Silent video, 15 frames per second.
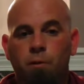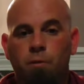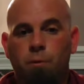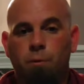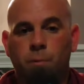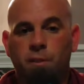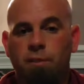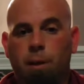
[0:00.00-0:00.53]

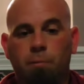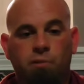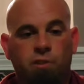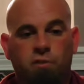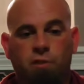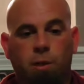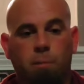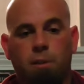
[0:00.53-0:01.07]
So in the meantime,
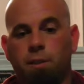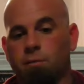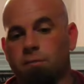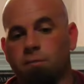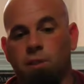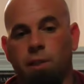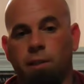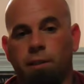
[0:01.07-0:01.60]
it's just gonna be
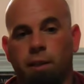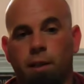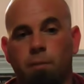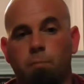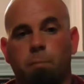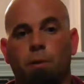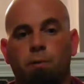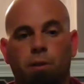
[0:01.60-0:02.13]
sitting in
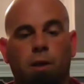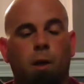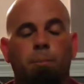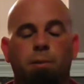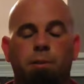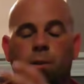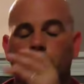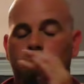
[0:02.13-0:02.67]
there and building
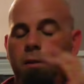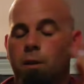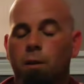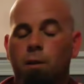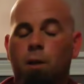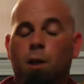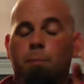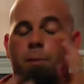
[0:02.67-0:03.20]
up, and the
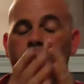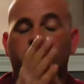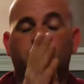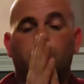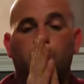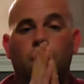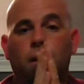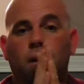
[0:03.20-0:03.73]

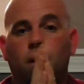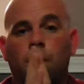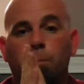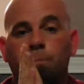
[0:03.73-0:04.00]
cockpit's gonna